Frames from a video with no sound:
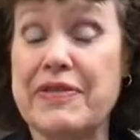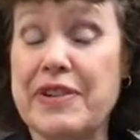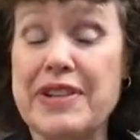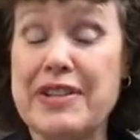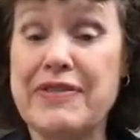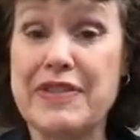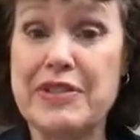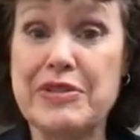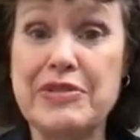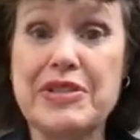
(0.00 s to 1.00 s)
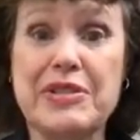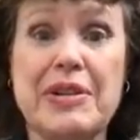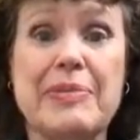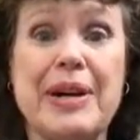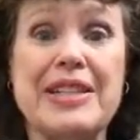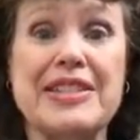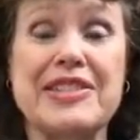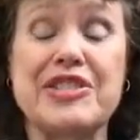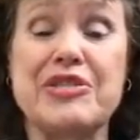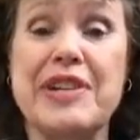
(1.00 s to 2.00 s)
very confused by this
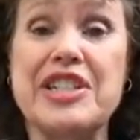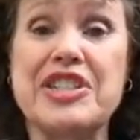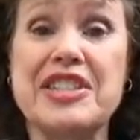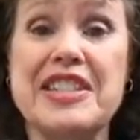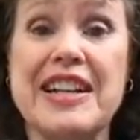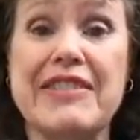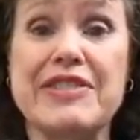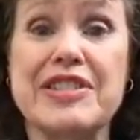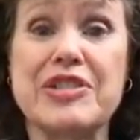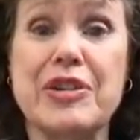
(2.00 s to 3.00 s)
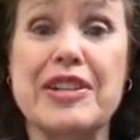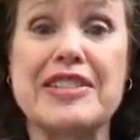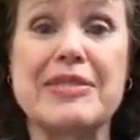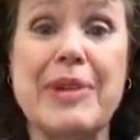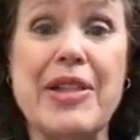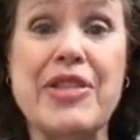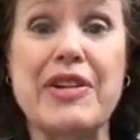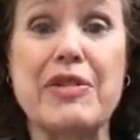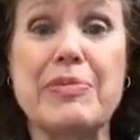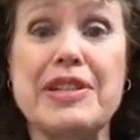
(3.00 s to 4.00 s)
situation. And I was talking to my
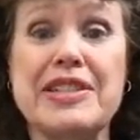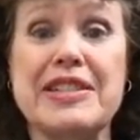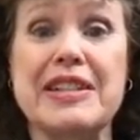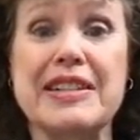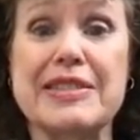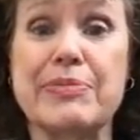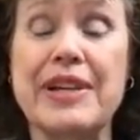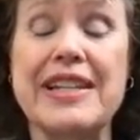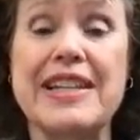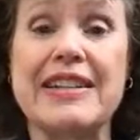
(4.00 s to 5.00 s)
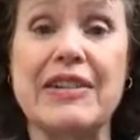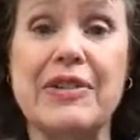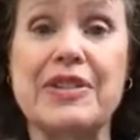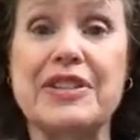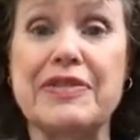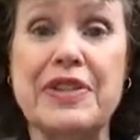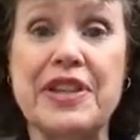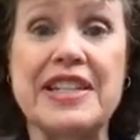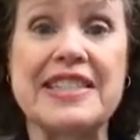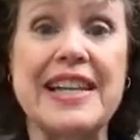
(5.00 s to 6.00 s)
therapist and explaining all the different
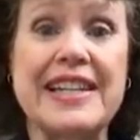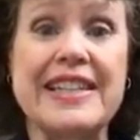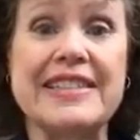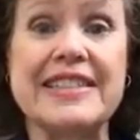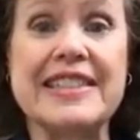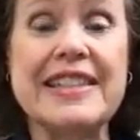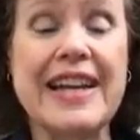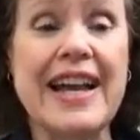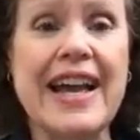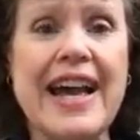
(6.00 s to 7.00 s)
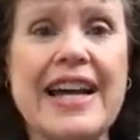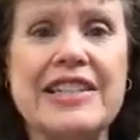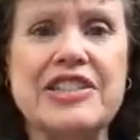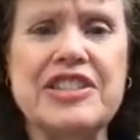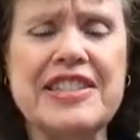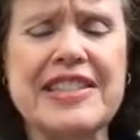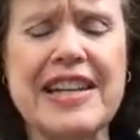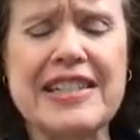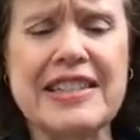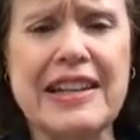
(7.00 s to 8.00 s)
things that he did. And she
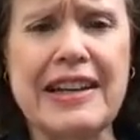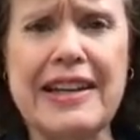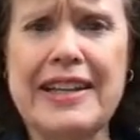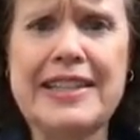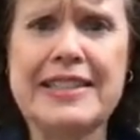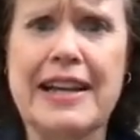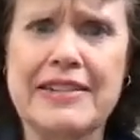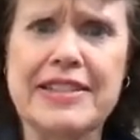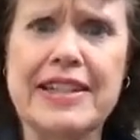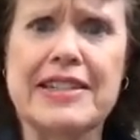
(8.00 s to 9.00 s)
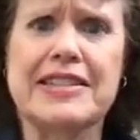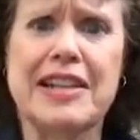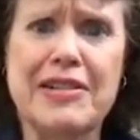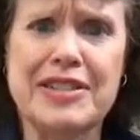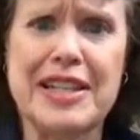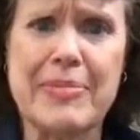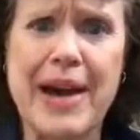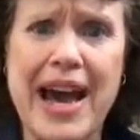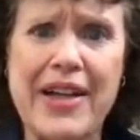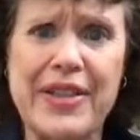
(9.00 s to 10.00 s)
says, he sounds like a
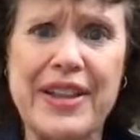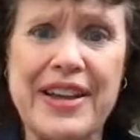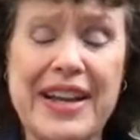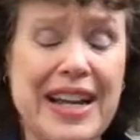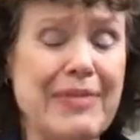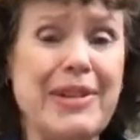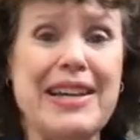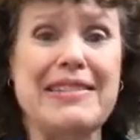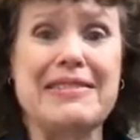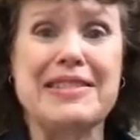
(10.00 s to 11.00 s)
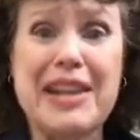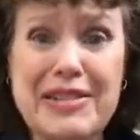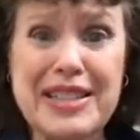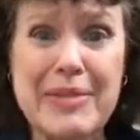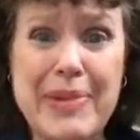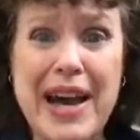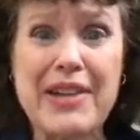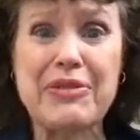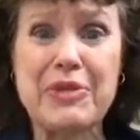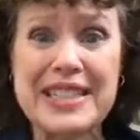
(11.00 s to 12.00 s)
sociopath. And I'm like,
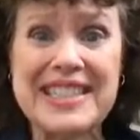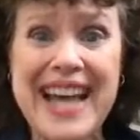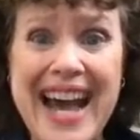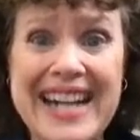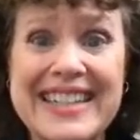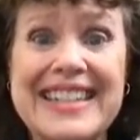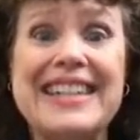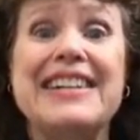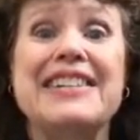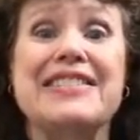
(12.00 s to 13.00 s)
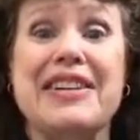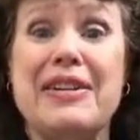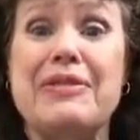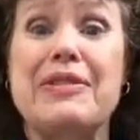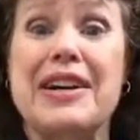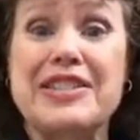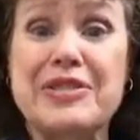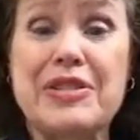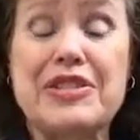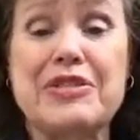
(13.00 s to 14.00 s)
sociopath? What's that? So I
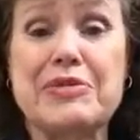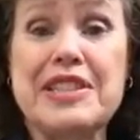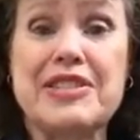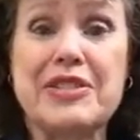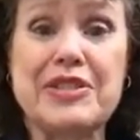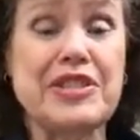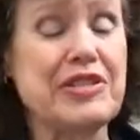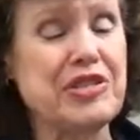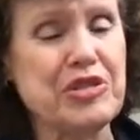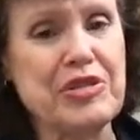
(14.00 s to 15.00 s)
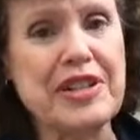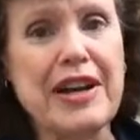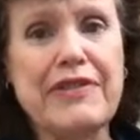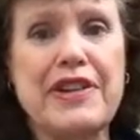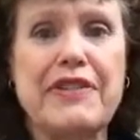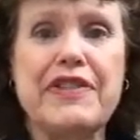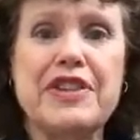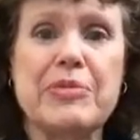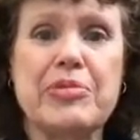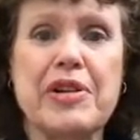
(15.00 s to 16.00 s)
started to research it. Sure enough, he
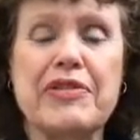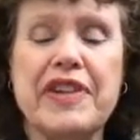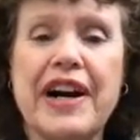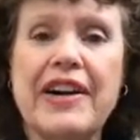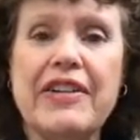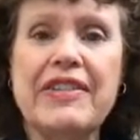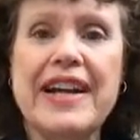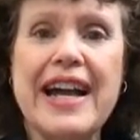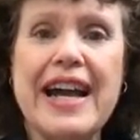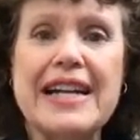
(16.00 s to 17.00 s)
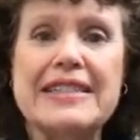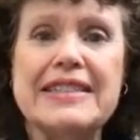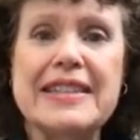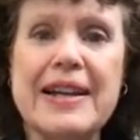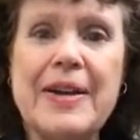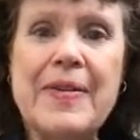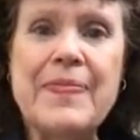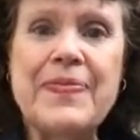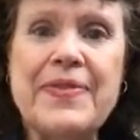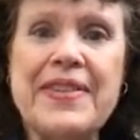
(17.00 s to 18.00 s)
fit the profile. And
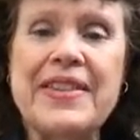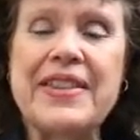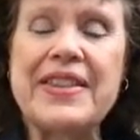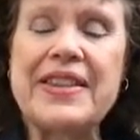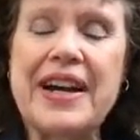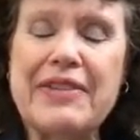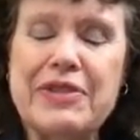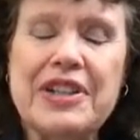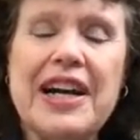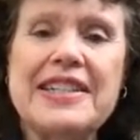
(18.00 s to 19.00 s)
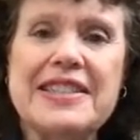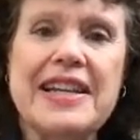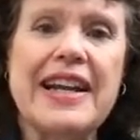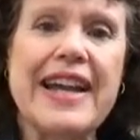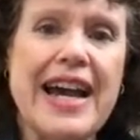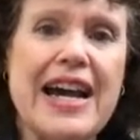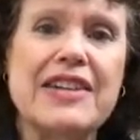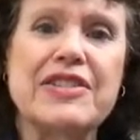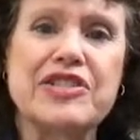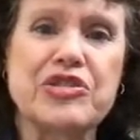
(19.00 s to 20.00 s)
I realized that I
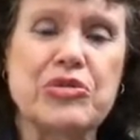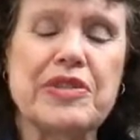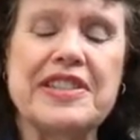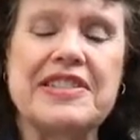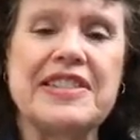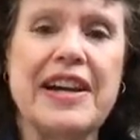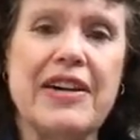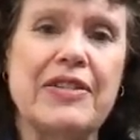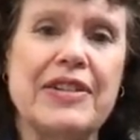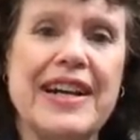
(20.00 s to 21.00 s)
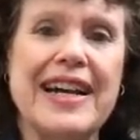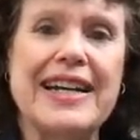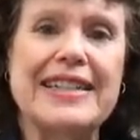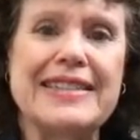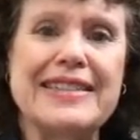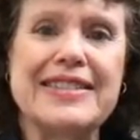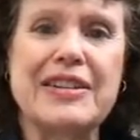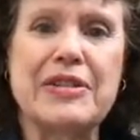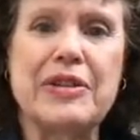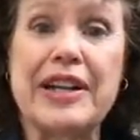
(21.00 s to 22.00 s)
had a story to tell. And
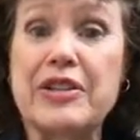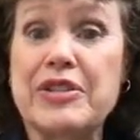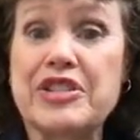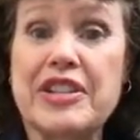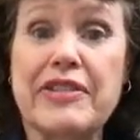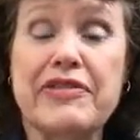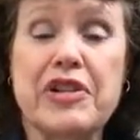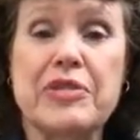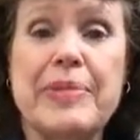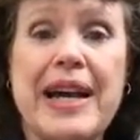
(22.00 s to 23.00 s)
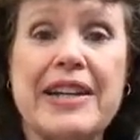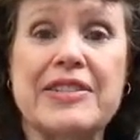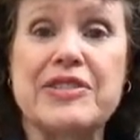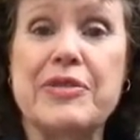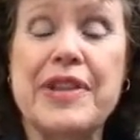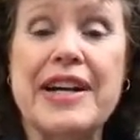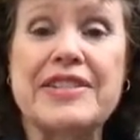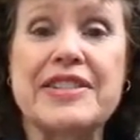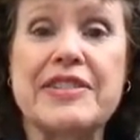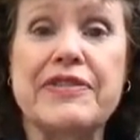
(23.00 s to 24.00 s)
so I launched Love Fraud back in
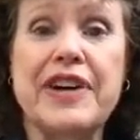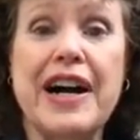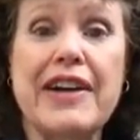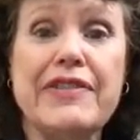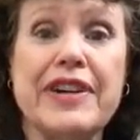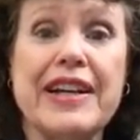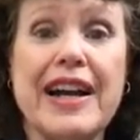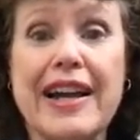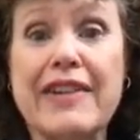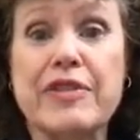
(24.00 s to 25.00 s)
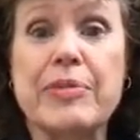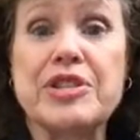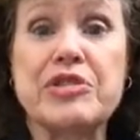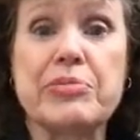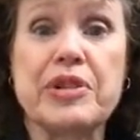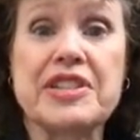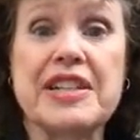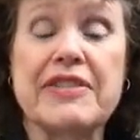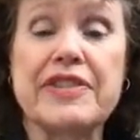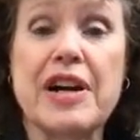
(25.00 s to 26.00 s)
2005. I have a bunch of books
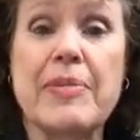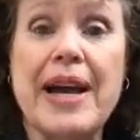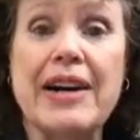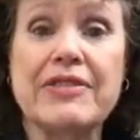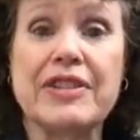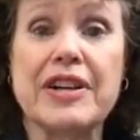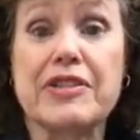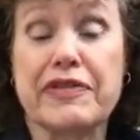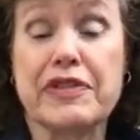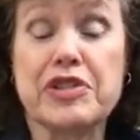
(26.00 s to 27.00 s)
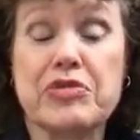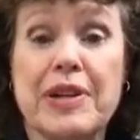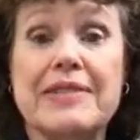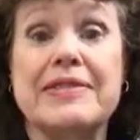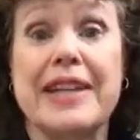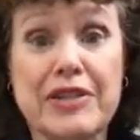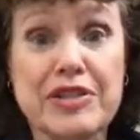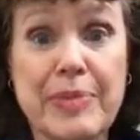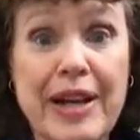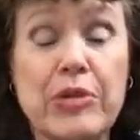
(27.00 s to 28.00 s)
that have come out. The first one
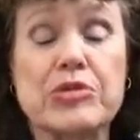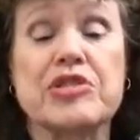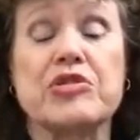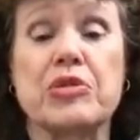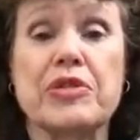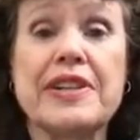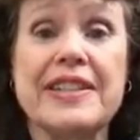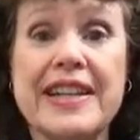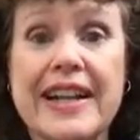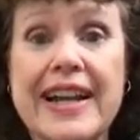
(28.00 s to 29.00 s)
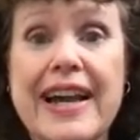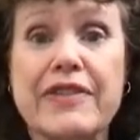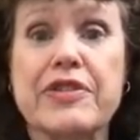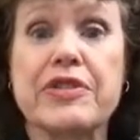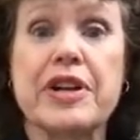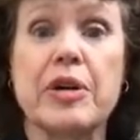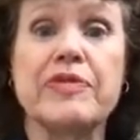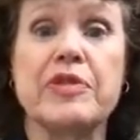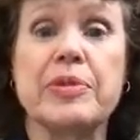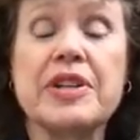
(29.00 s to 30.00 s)
tells my whole story, and then I have other
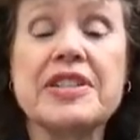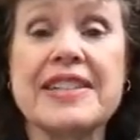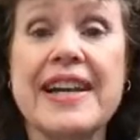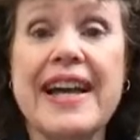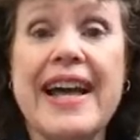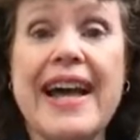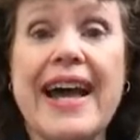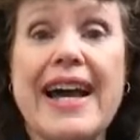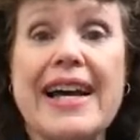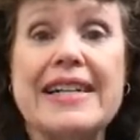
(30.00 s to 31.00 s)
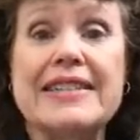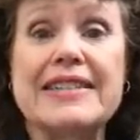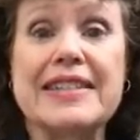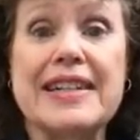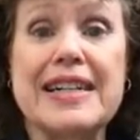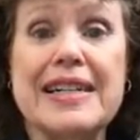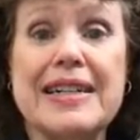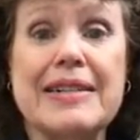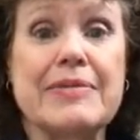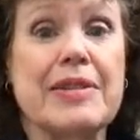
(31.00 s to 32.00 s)
helpful books. And
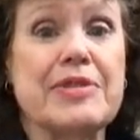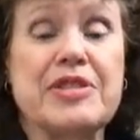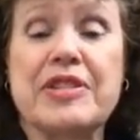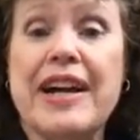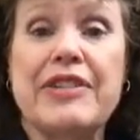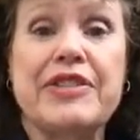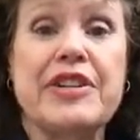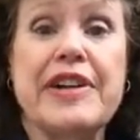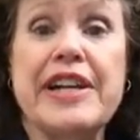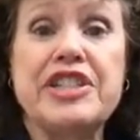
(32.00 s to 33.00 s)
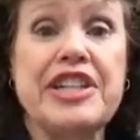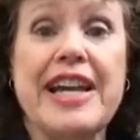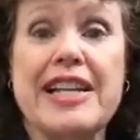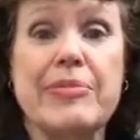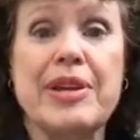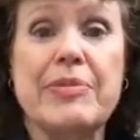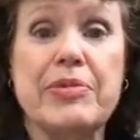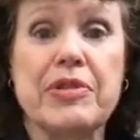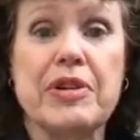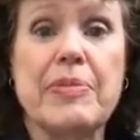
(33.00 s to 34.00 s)
I'm still out there educating
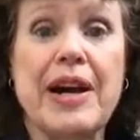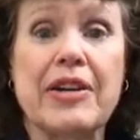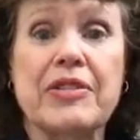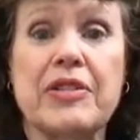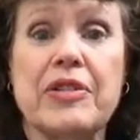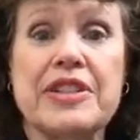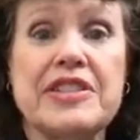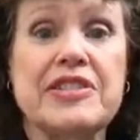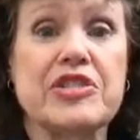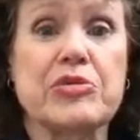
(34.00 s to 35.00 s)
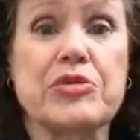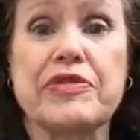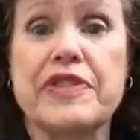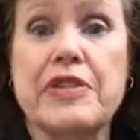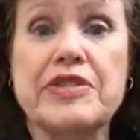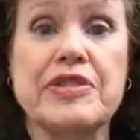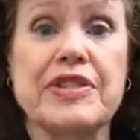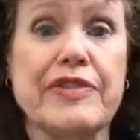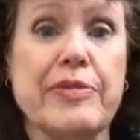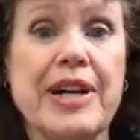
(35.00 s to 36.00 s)
people about all these disordered folks who
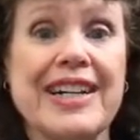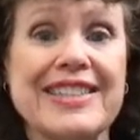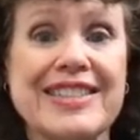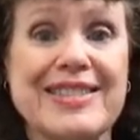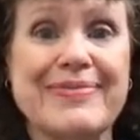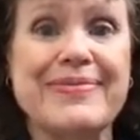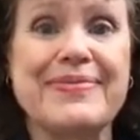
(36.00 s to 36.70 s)
live among us.